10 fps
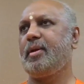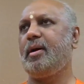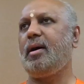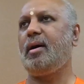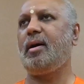
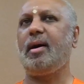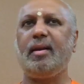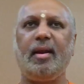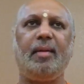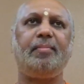
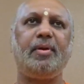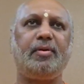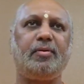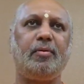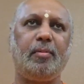unhappy
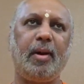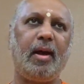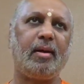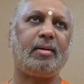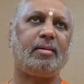to go
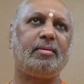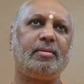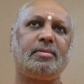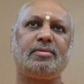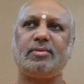back,
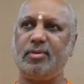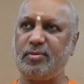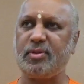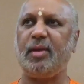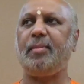so you
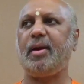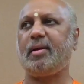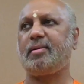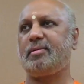stay back.